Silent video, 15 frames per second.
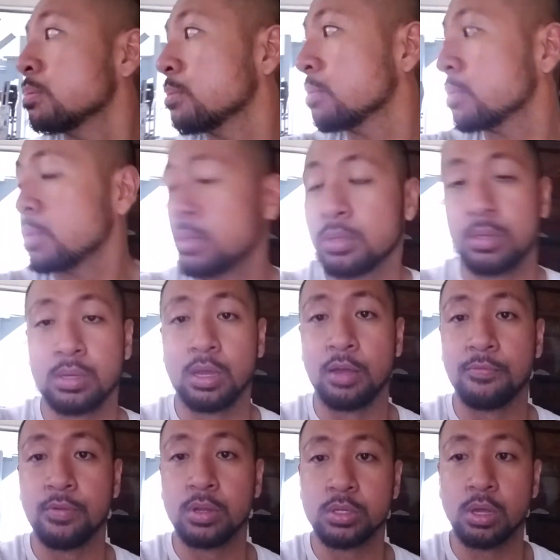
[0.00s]
I got to
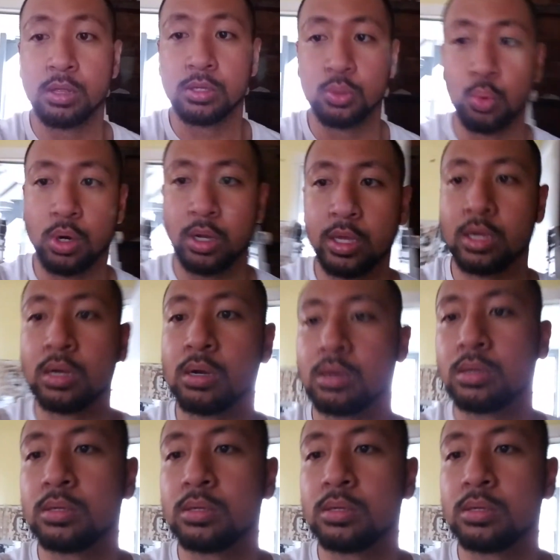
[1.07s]
finish all this work here.